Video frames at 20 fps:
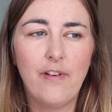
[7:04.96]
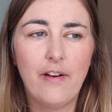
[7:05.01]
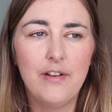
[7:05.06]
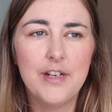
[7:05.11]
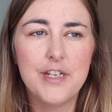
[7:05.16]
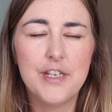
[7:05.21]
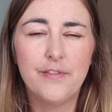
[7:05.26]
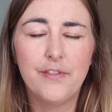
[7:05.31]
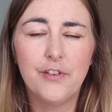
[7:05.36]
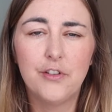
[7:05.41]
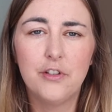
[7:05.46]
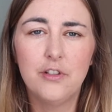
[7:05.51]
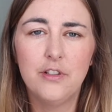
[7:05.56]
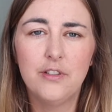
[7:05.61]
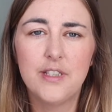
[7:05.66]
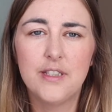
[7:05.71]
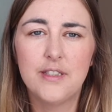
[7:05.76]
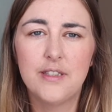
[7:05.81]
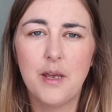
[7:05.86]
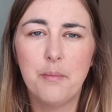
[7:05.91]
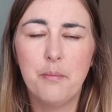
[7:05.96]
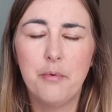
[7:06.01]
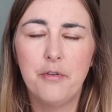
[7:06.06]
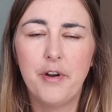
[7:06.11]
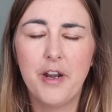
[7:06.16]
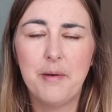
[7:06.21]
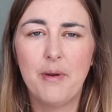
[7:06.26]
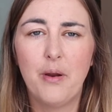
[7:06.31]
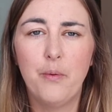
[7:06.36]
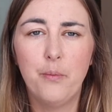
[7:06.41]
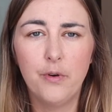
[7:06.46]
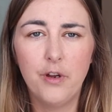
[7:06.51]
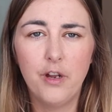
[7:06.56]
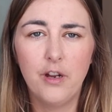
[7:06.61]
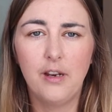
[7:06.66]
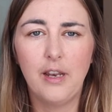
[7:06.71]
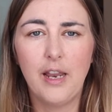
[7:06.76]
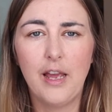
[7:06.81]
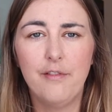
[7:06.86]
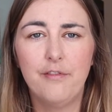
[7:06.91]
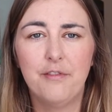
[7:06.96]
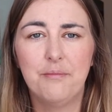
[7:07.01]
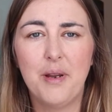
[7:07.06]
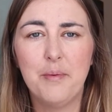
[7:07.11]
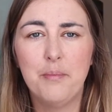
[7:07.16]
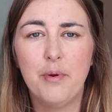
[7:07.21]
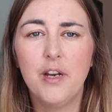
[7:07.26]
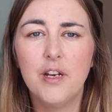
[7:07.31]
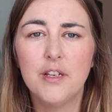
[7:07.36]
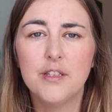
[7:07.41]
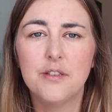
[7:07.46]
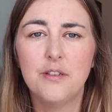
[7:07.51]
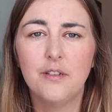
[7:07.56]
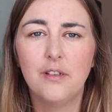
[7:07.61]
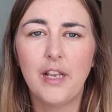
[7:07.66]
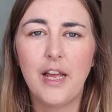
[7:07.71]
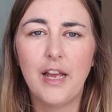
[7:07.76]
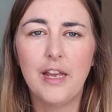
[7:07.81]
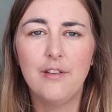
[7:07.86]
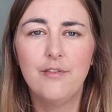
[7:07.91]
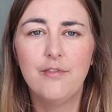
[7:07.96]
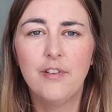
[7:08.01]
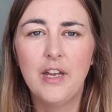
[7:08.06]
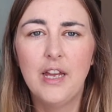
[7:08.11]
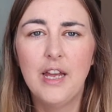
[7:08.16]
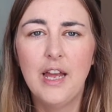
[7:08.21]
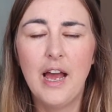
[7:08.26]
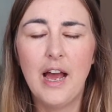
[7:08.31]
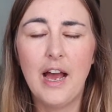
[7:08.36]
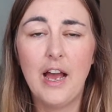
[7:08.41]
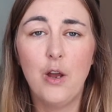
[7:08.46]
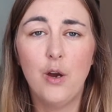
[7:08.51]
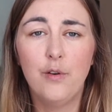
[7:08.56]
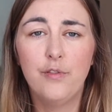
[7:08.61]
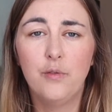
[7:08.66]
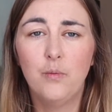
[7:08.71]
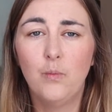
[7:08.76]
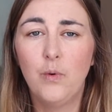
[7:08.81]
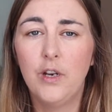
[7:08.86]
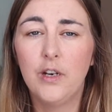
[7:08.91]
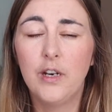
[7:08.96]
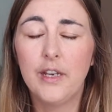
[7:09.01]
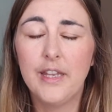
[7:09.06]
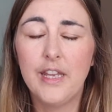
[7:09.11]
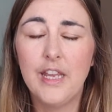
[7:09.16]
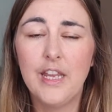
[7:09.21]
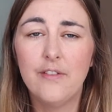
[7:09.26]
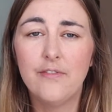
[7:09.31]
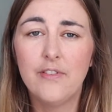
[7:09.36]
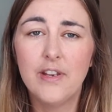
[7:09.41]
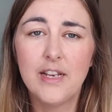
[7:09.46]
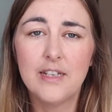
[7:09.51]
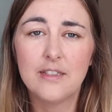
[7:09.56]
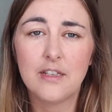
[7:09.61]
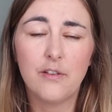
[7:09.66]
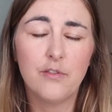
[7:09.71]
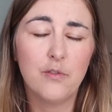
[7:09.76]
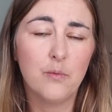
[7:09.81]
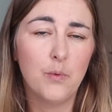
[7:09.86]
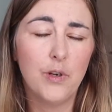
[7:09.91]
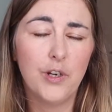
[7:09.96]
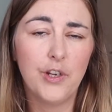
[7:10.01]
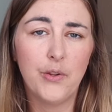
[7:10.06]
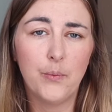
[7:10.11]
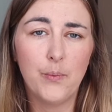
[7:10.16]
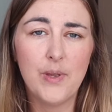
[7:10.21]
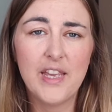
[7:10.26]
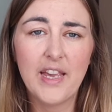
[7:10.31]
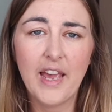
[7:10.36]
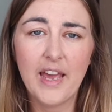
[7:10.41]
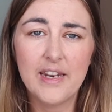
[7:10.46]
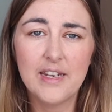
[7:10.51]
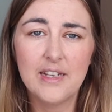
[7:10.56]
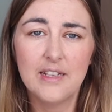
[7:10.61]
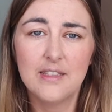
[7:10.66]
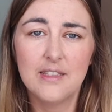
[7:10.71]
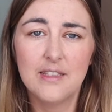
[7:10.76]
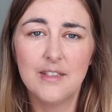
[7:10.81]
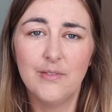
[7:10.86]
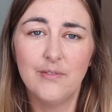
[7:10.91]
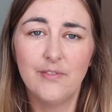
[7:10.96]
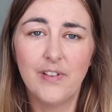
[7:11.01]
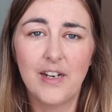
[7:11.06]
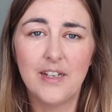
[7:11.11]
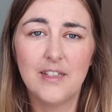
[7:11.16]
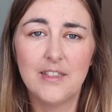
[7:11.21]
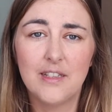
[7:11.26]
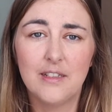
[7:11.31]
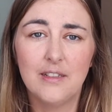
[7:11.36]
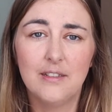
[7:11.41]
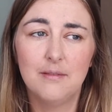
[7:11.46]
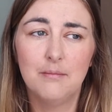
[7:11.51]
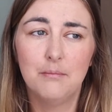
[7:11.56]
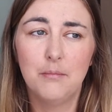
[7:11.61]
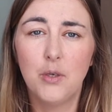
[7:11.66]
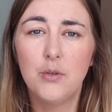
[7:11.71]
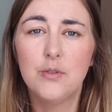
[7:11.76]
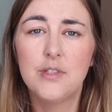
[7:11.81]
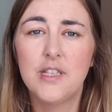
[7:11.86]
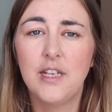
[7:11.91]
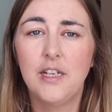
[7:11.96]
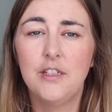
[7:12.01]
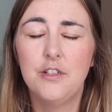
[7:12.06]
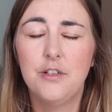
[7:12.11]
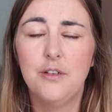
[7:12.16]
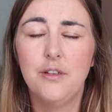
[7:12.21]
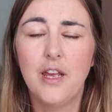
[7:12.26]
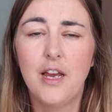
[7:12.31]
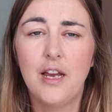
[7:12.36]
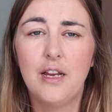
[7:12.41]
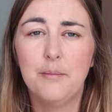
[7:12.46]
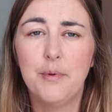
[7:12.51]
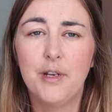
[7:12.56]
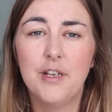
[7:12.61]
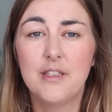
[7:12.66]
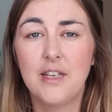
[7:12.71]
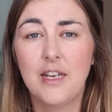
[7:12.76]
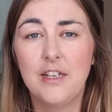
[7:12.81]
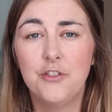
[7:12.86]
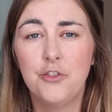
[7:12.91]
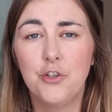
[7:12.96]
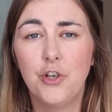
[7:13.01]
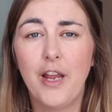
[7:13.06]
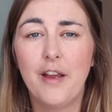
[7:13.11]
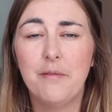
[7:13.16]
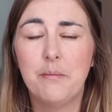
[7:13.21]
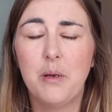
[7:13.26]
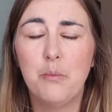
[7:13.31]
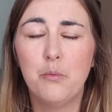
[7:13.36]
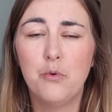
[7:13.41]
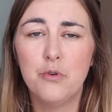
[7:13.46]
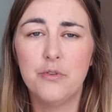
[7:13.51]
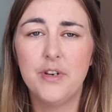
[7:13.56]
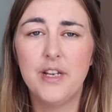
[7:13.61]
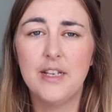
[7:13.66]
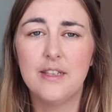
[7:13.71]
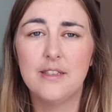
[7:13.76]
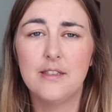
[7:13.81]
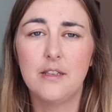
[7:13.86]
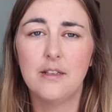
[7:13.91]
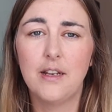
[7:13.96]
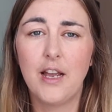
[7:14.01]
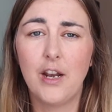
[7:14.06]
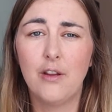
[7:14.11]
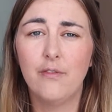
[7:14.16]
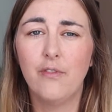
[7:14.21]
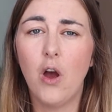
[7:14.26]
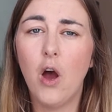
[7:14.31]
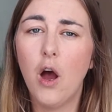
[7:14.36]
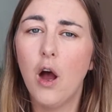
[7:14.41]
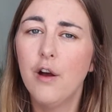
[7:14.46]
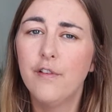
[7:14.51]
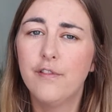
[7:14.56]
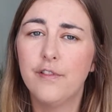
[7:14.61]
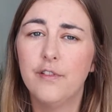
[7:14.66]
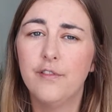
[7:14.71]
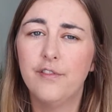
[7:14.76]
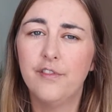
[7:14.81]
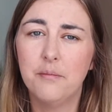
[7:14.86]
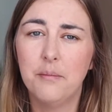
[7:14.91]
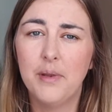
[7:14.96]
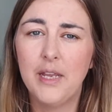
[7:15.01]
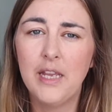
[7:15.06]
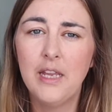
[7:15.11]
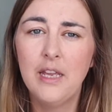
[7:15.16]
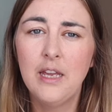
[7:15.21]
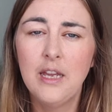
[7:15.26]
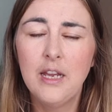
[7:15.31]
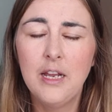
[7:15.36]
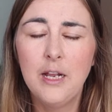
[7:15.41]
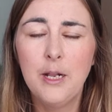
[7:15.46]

very difficult to separate my work life from my personal life. I often work in the evenings, I often work in the weekends. In fact, mostly I do that because I enjoy having my mornings kind of off, and for me